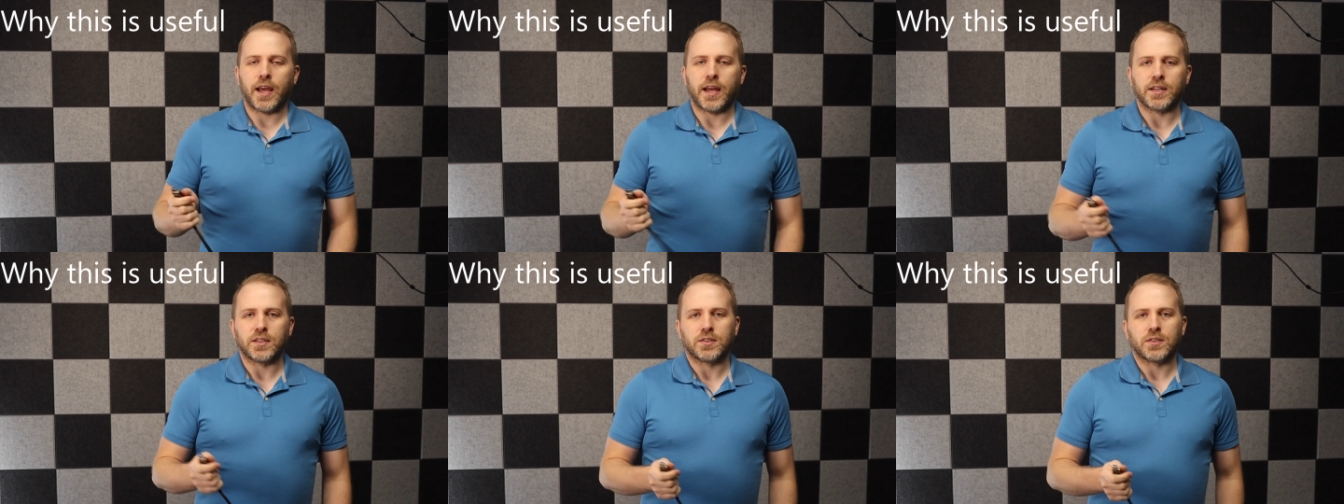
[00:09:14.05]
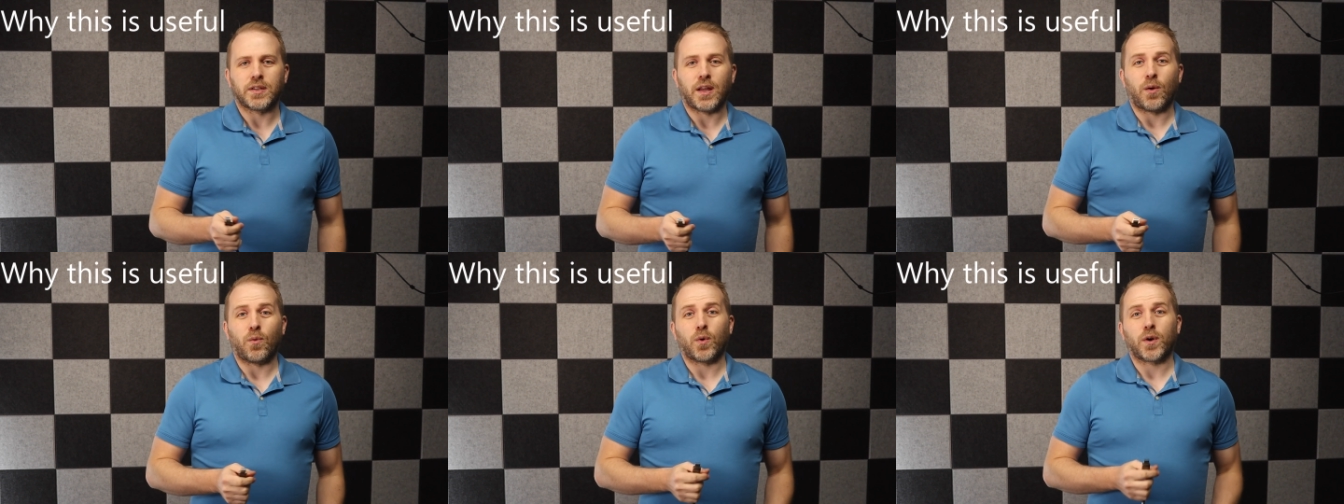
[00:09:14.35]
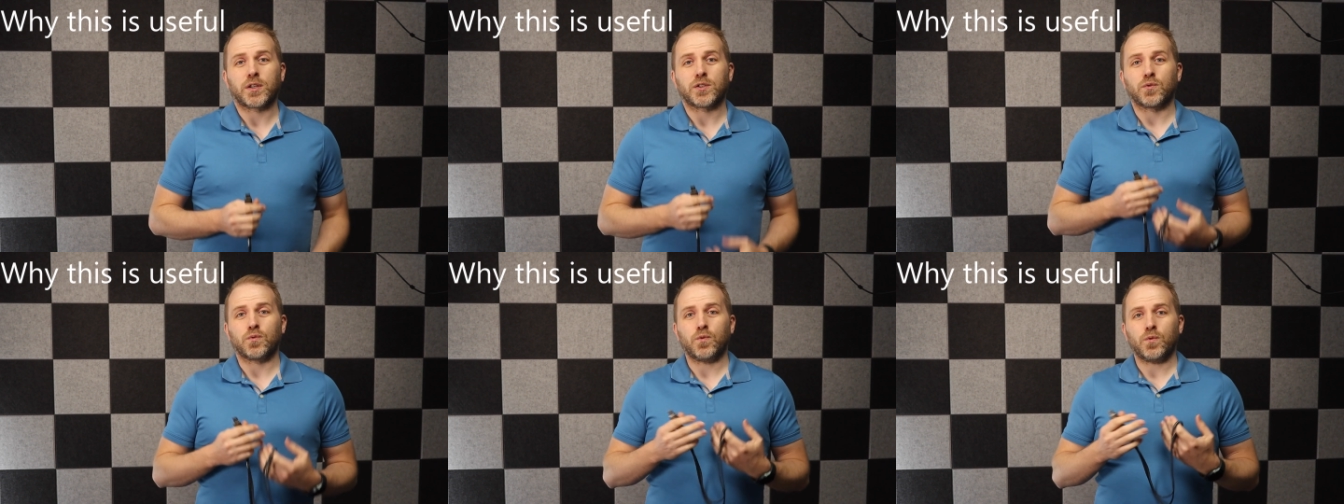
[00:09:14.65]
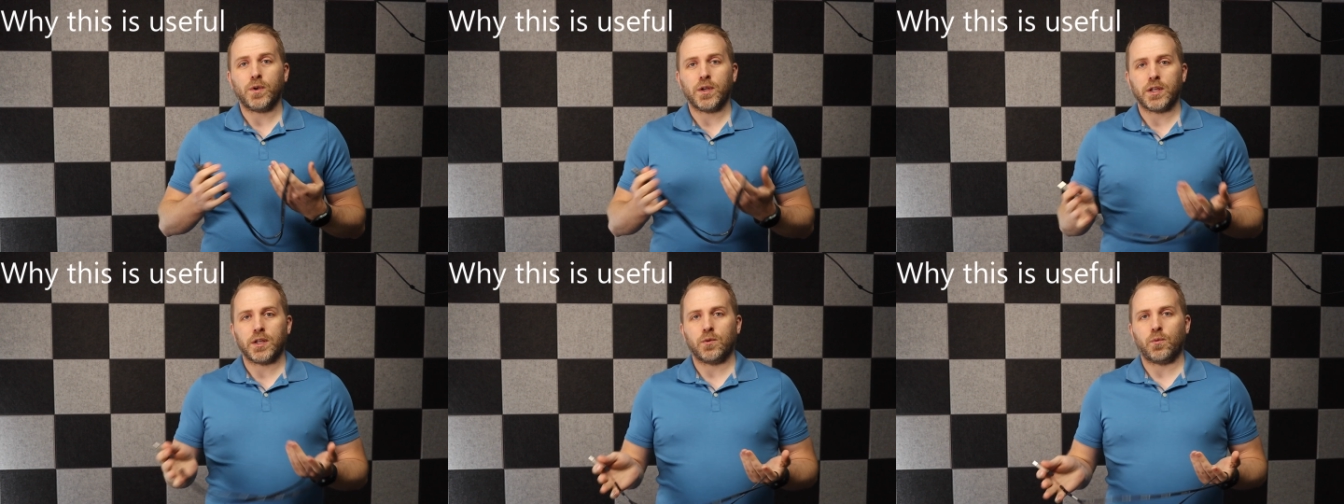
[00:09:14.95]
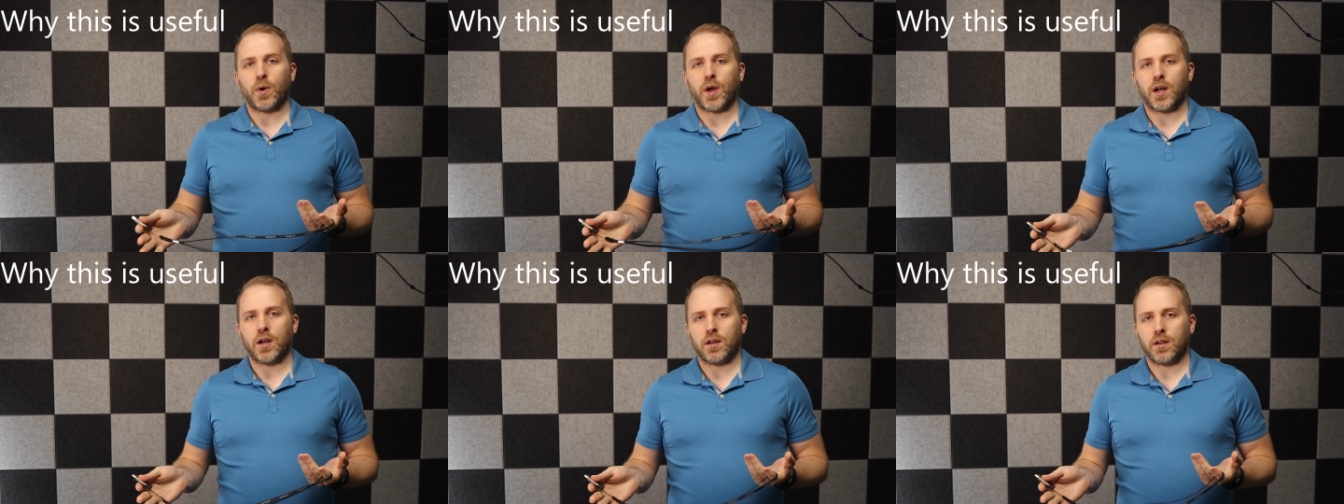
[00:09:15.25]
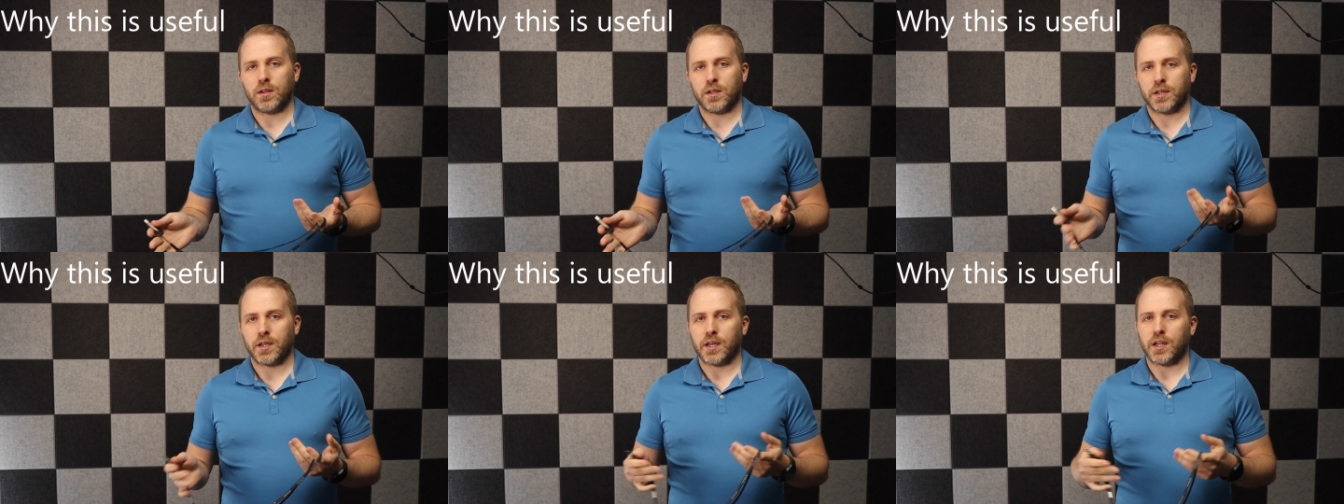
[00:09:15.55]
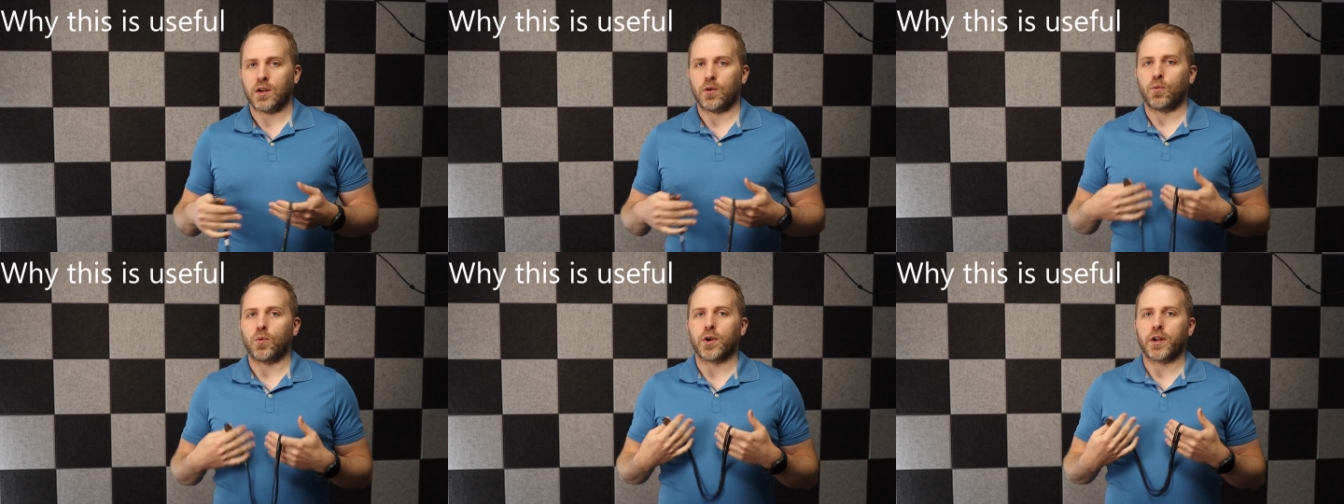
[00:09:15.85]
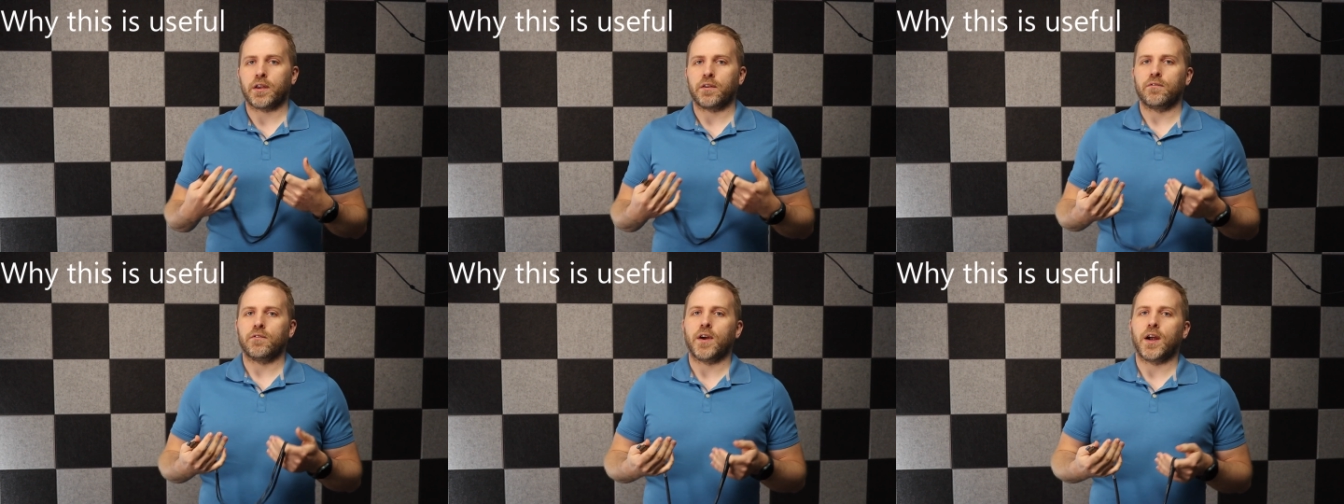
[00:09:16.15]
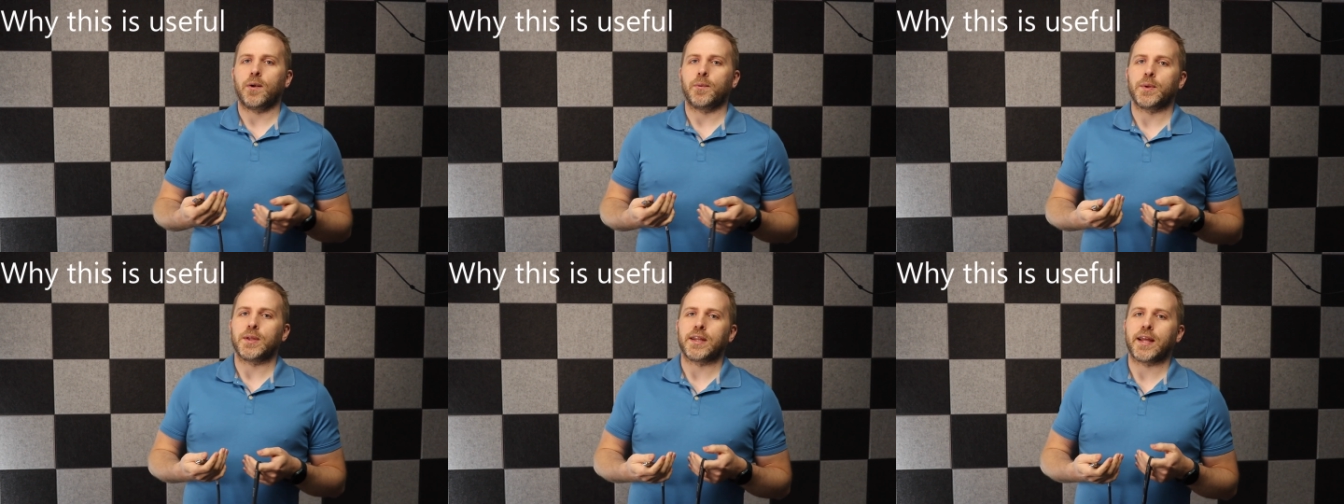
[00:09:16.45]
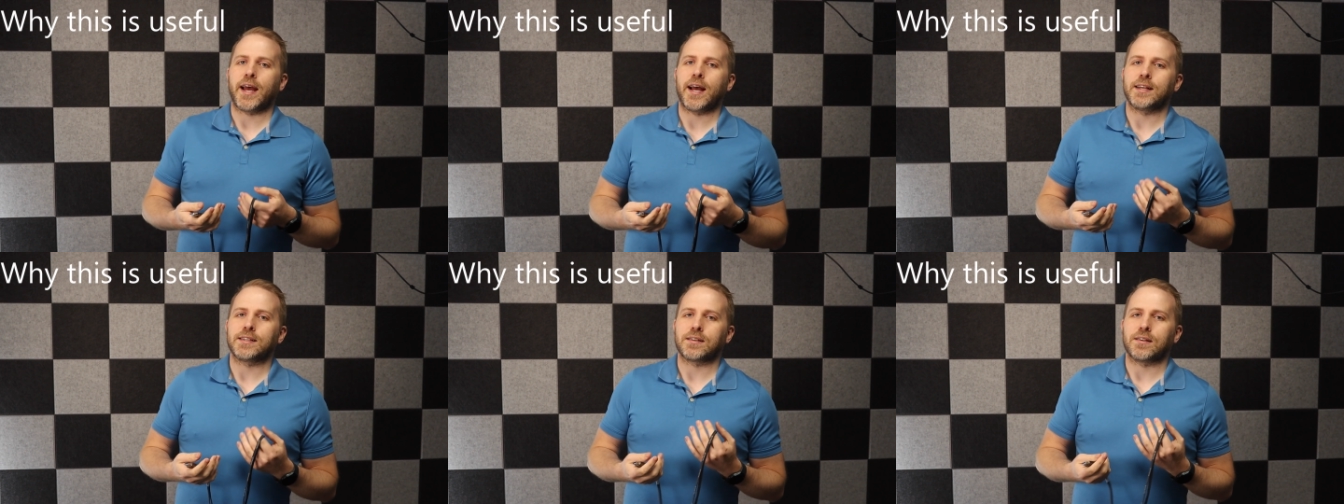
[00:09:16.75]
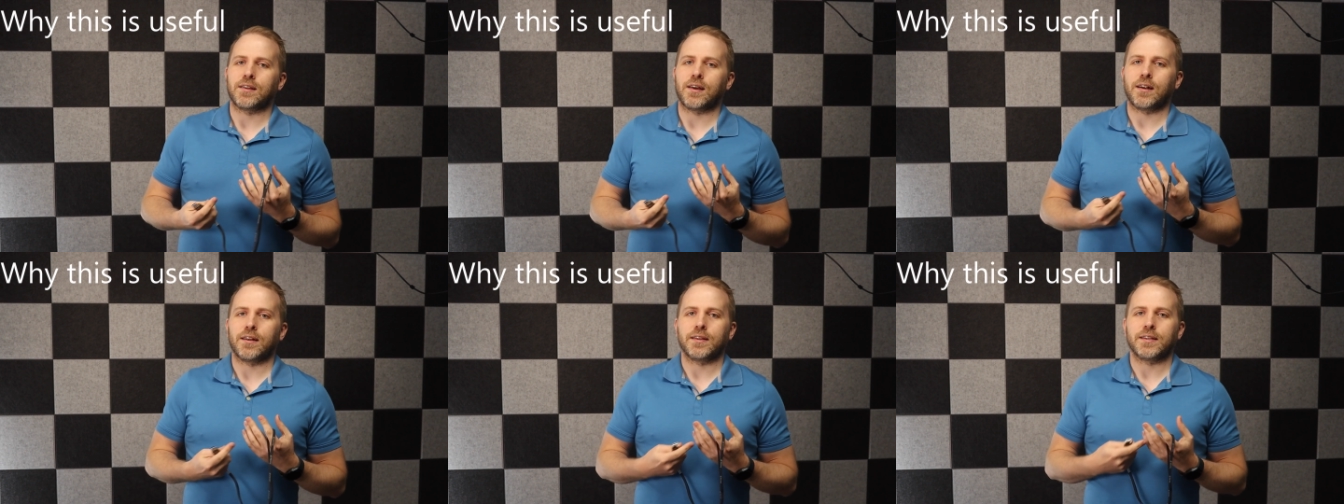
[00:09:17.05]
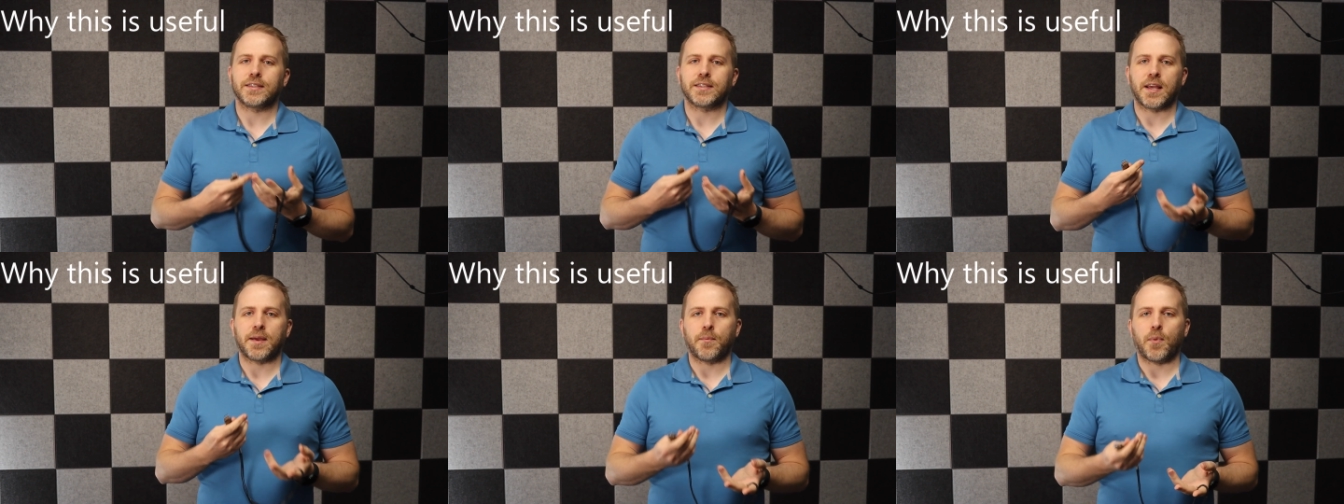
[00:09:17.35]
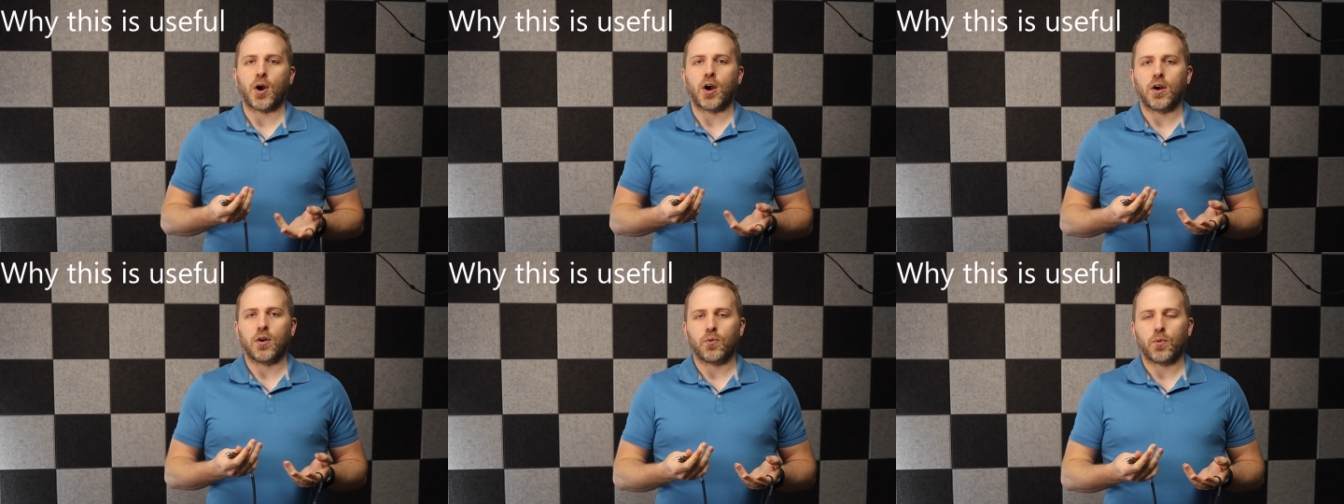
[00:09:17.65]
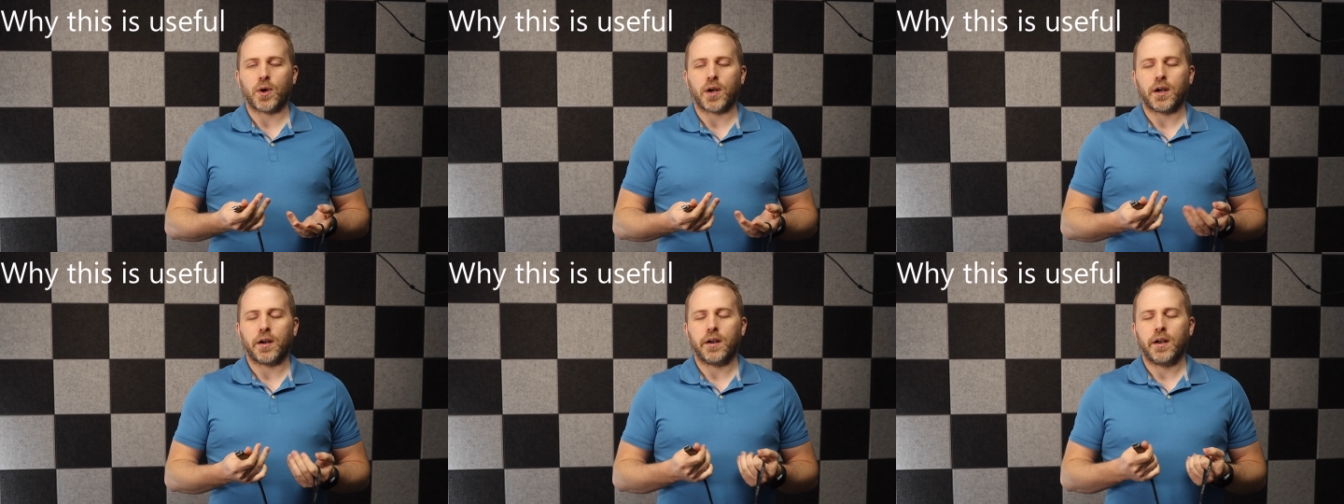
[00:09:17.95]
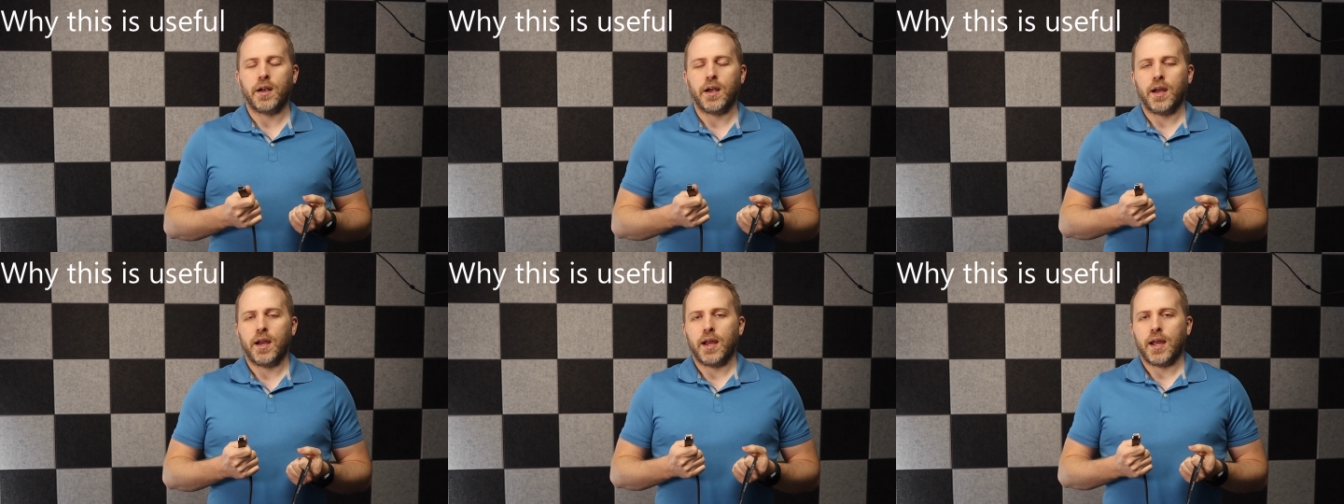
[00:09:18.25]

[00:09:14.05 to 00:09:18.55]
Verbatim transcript: And so that works really well in a work environment that has a lot of the same hardware